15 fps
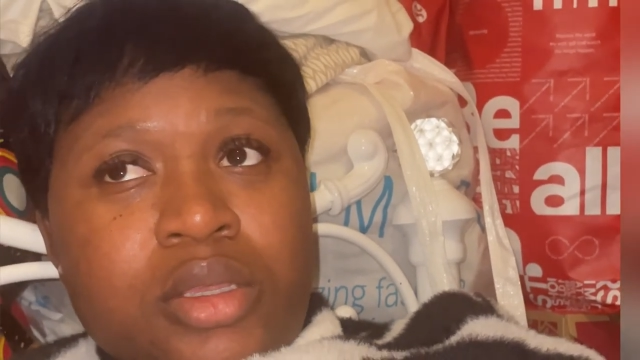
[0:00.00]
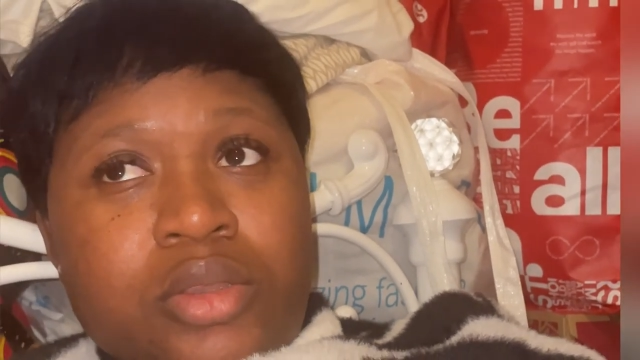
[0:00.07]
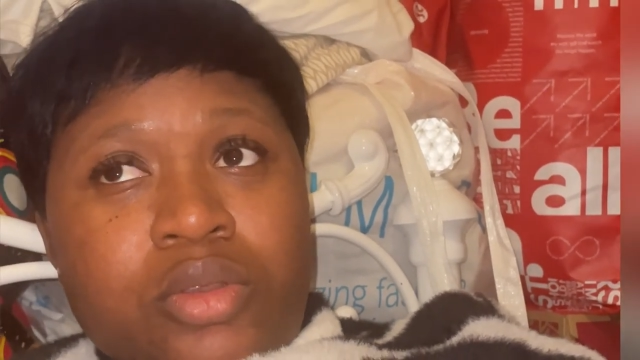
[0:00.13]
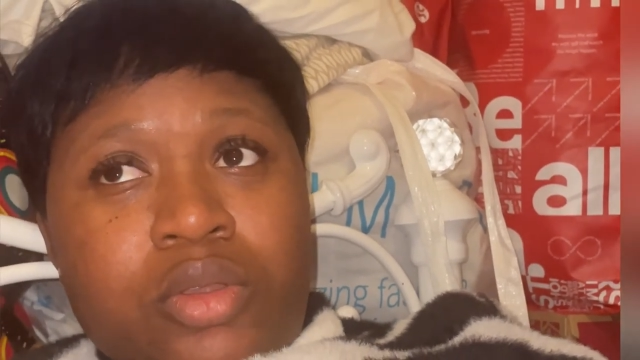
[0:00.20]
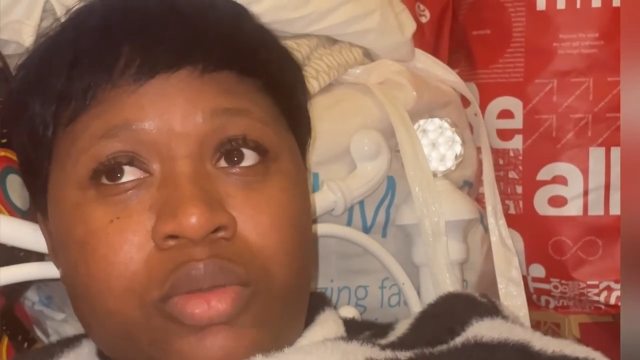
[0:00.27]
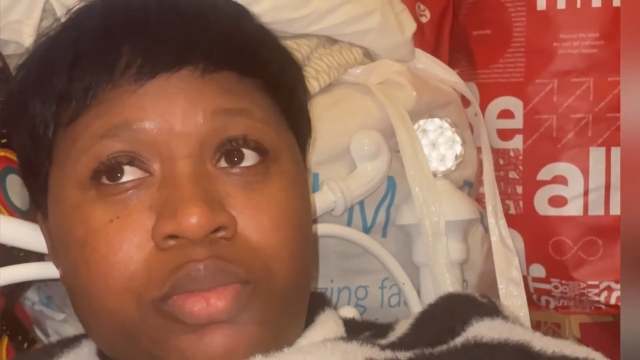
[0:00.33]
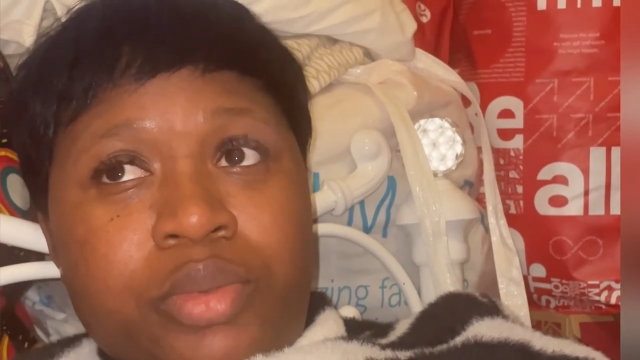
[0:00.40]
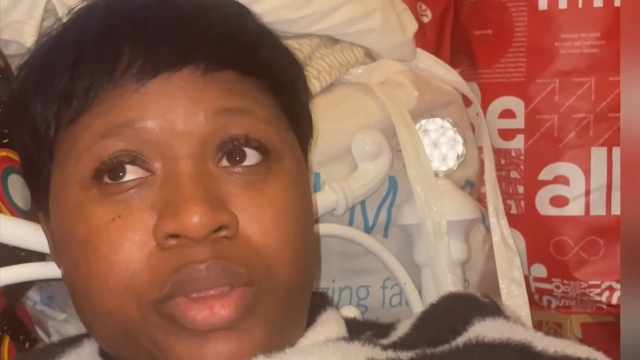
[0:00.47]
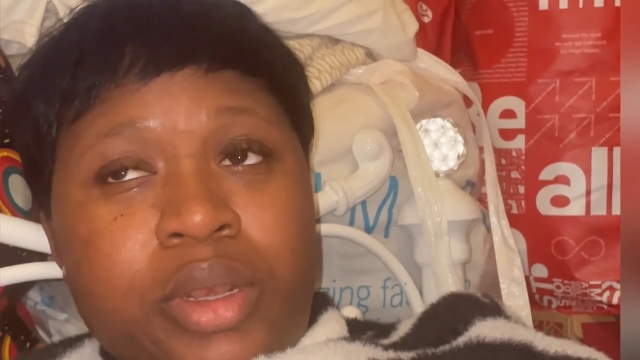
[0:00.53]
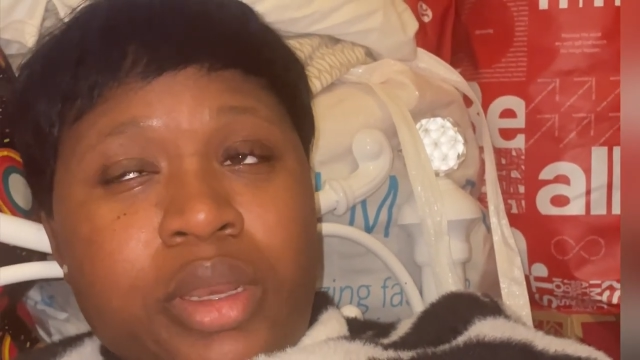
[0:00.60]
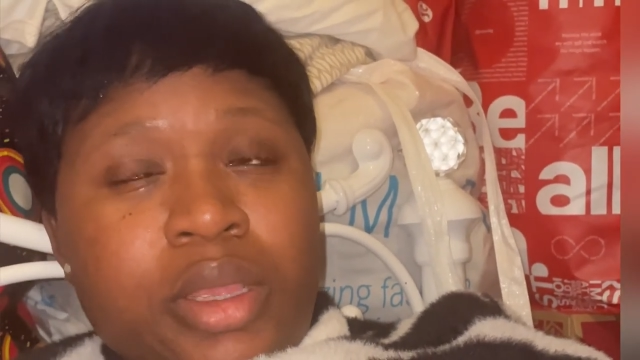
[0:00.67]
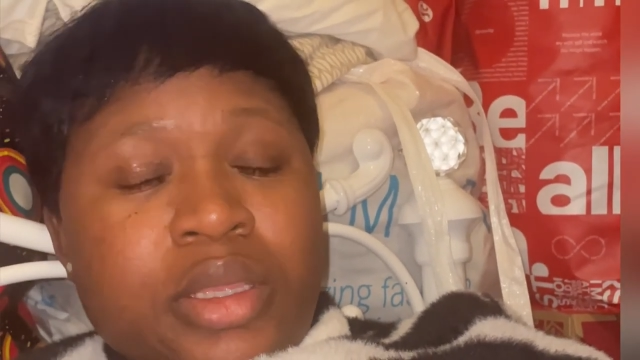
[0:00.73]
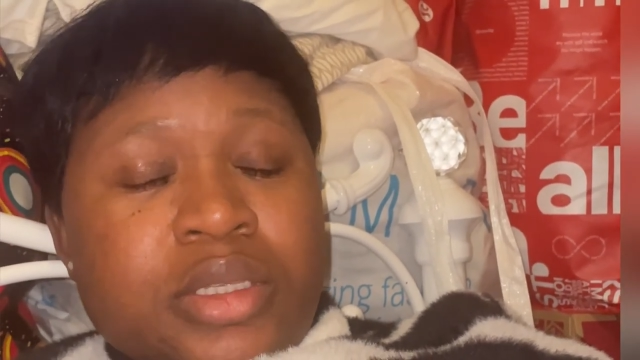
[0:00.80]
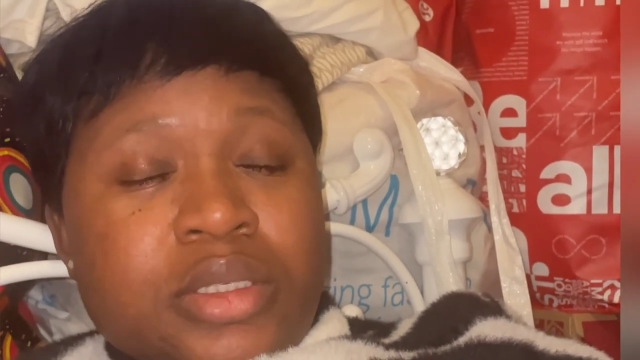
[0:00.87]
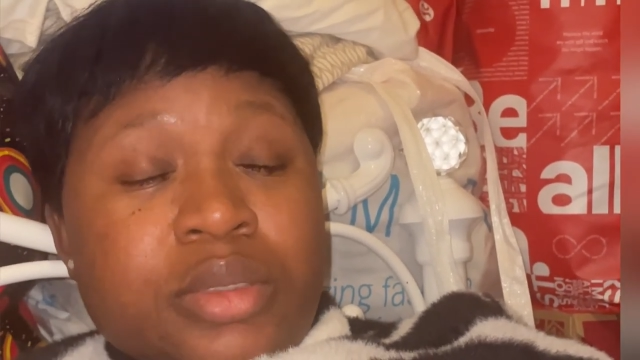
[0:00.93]
not be
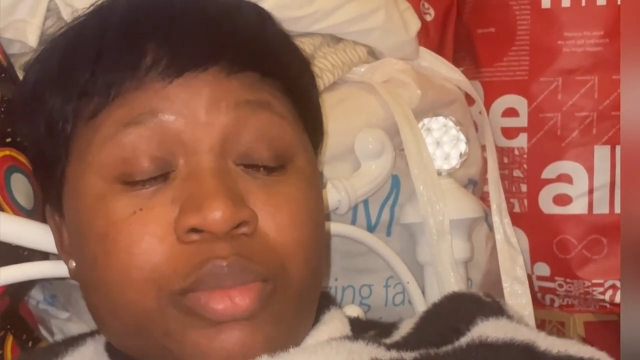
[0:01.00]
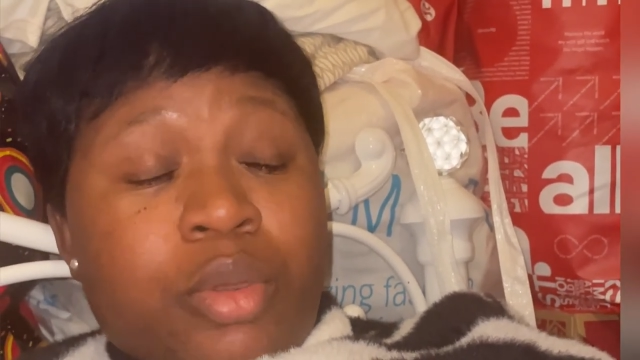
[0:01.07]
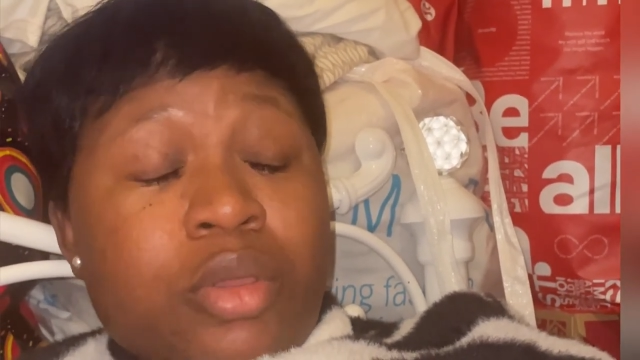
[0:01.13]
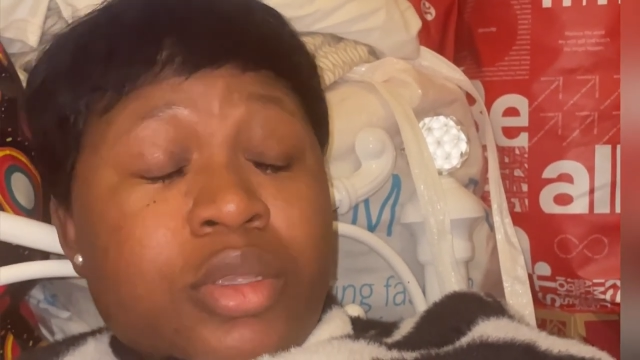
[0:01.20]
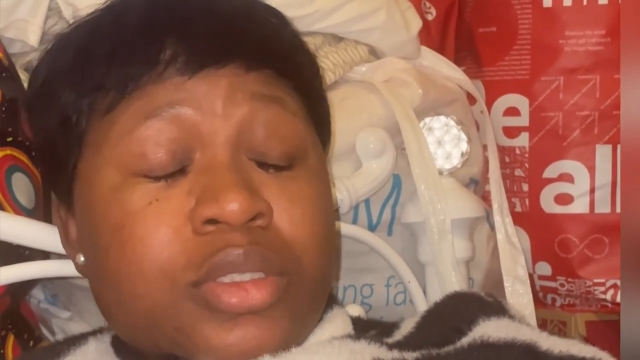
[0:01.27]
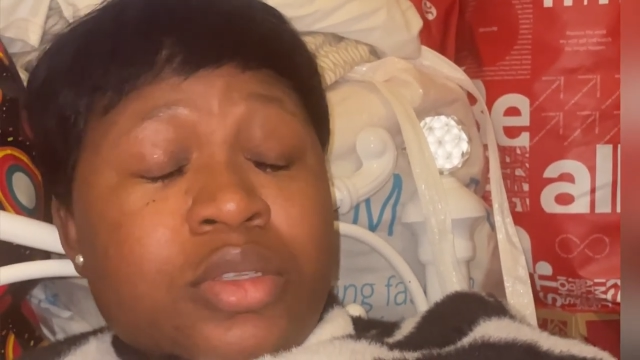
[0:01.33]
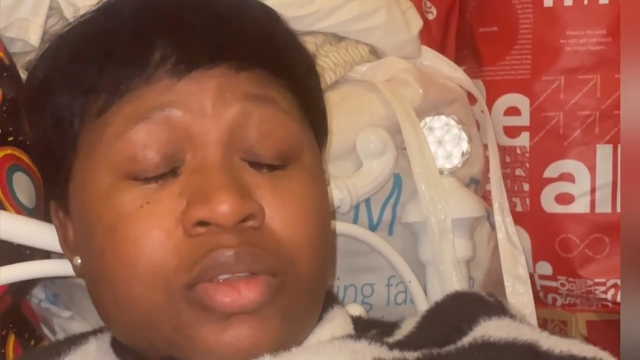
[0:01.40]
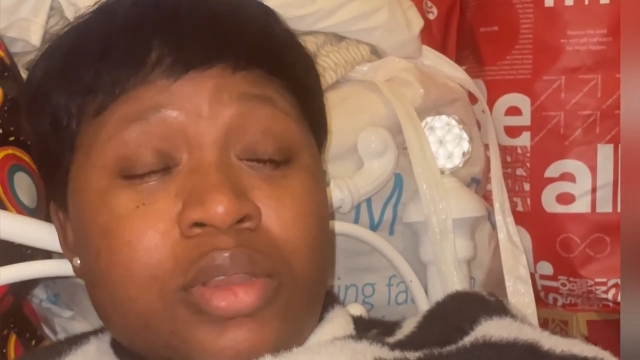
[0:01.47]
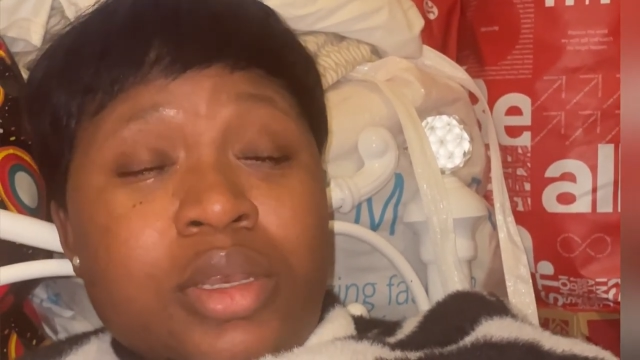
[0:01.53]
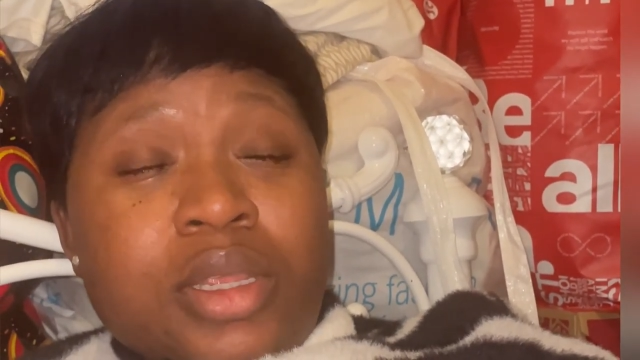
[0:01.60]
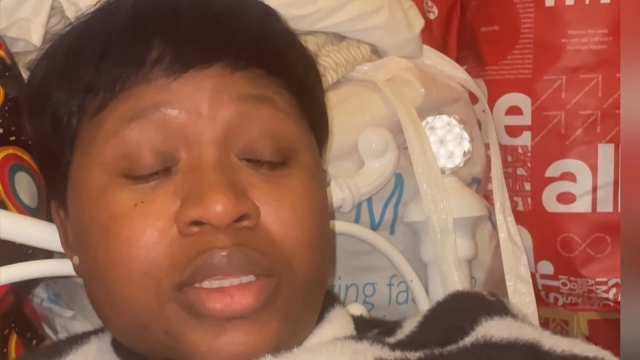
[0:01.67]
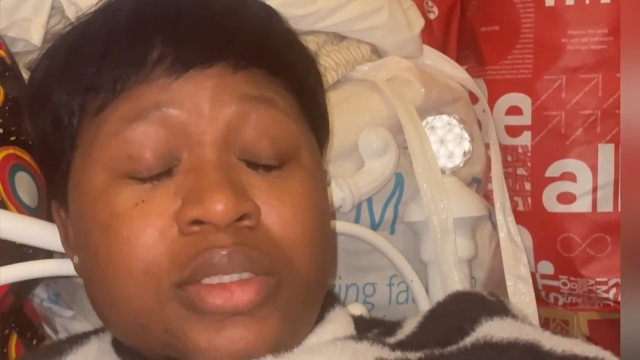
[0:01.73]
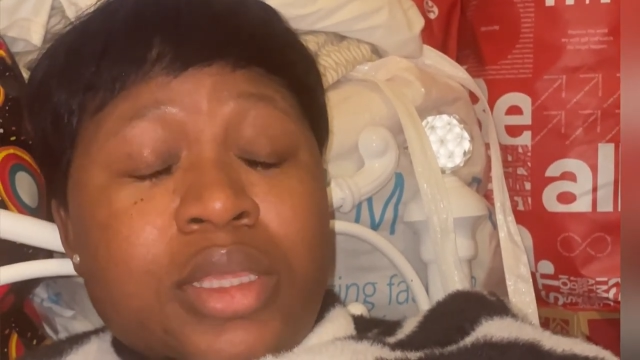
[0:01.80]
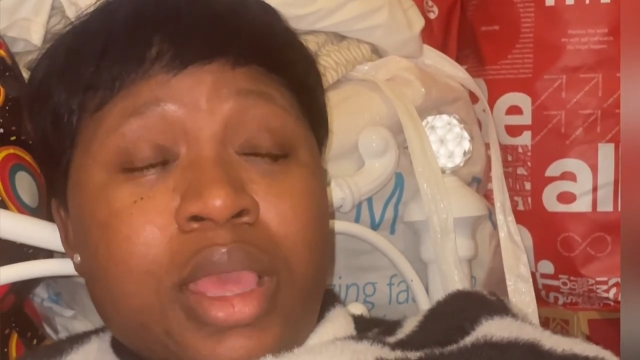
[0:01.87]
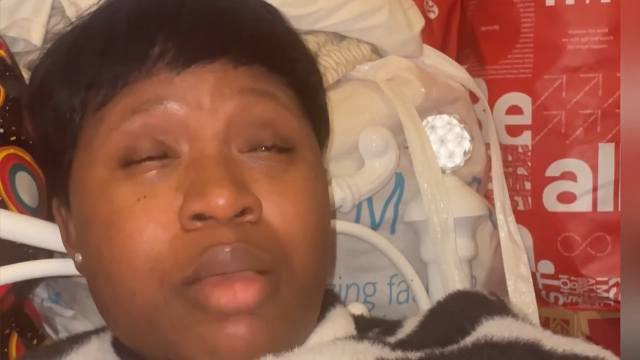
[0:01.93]
lazy, but it's not
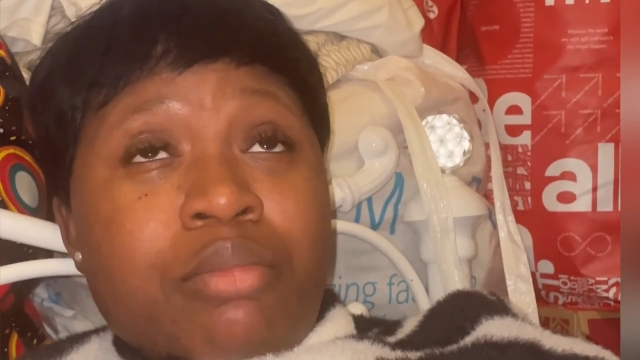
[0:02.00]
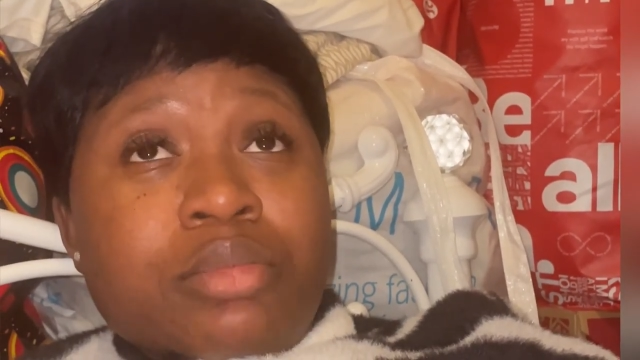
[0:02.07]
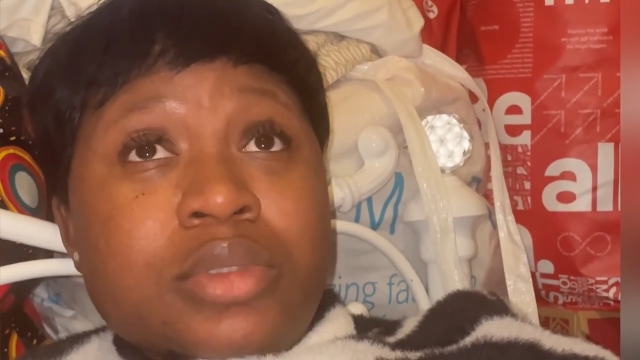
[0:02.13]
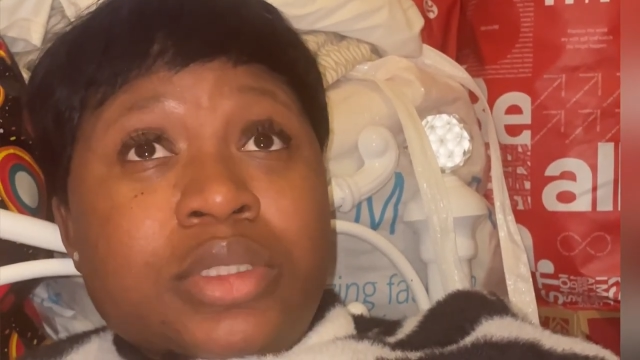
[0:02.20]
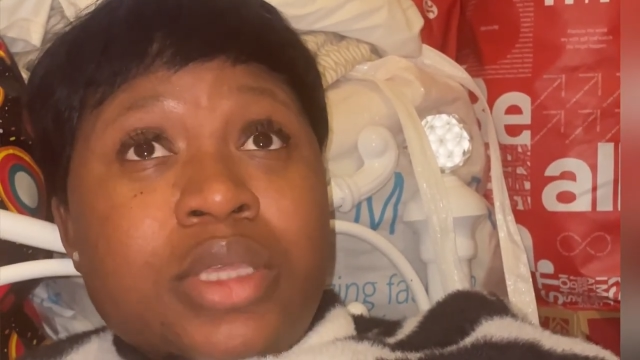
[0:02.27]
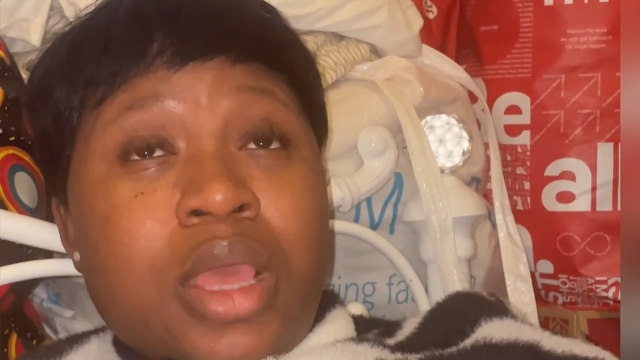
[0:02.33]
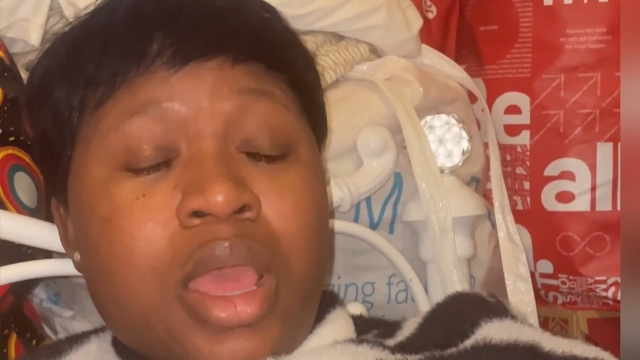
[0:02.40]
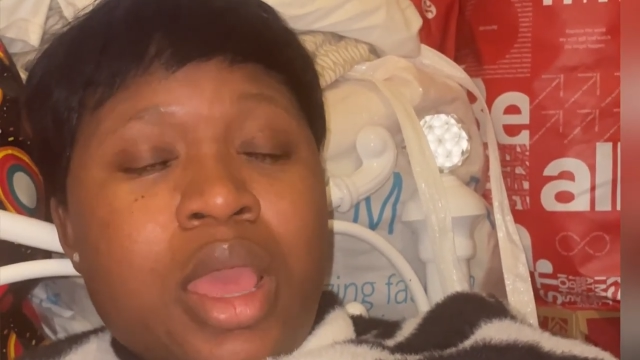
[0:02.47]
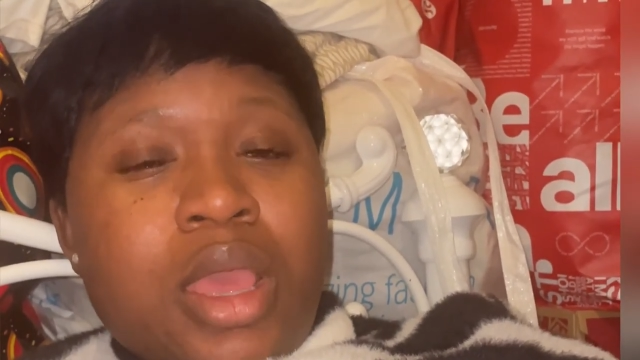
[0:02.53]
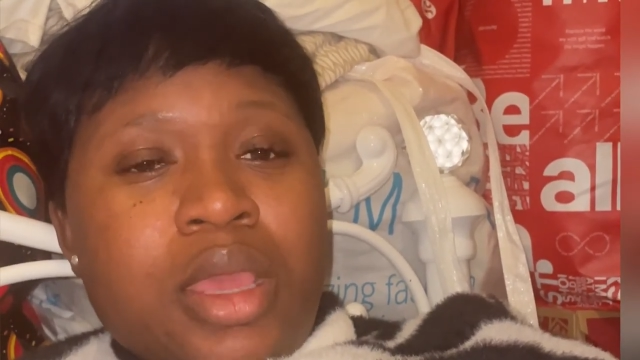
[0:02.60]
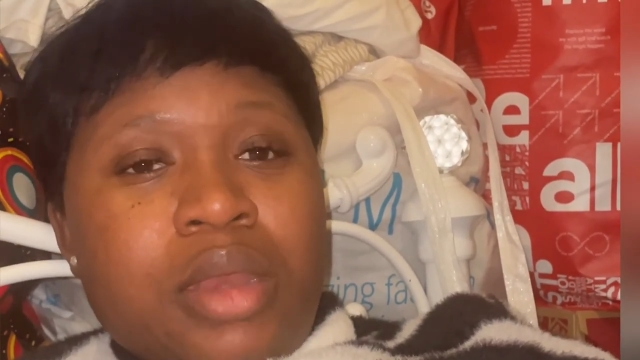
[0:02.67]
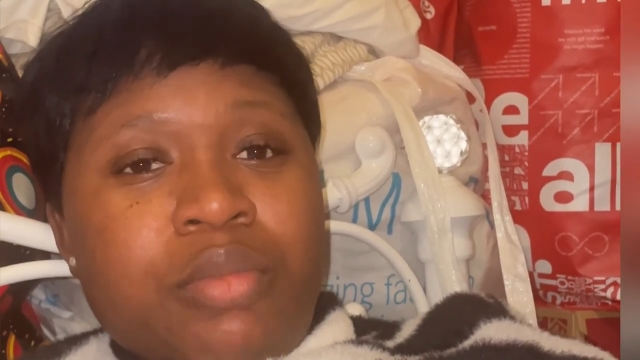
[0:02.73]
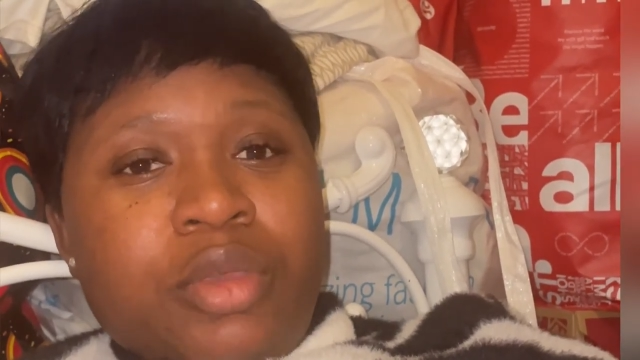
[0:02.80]
lazy. I'm tired. I'm